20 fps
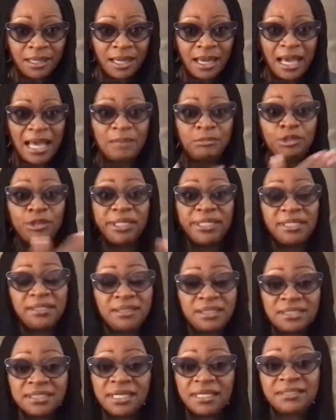I'm training
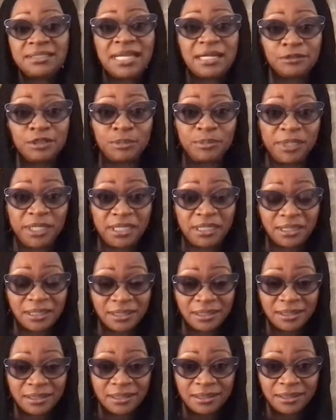these kids how to be
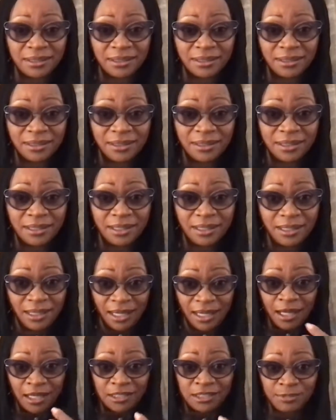
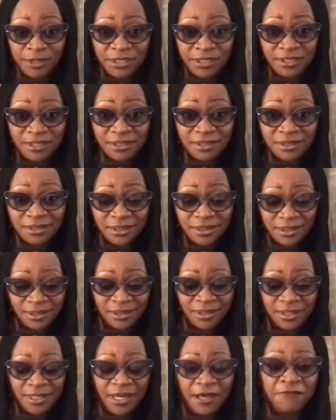a husband,
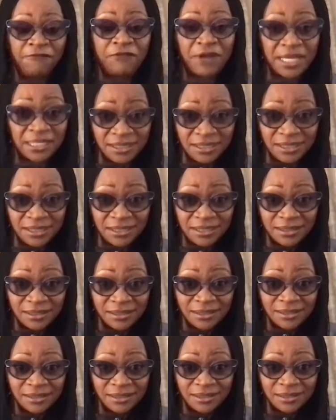a friend,
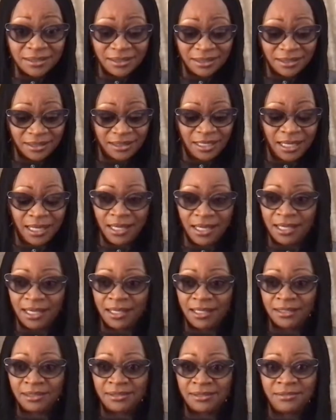
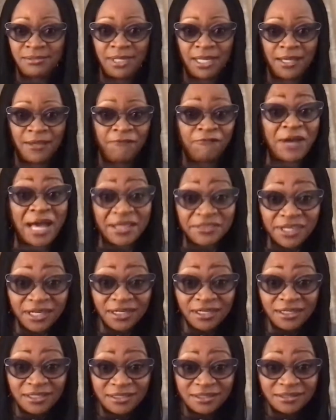a father,
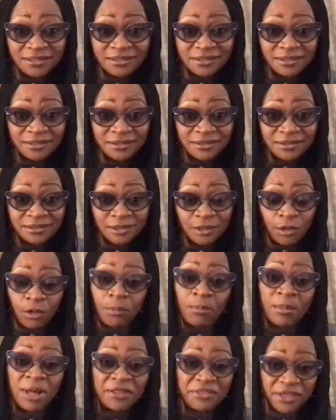
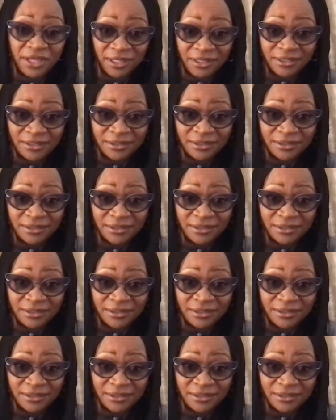or mother.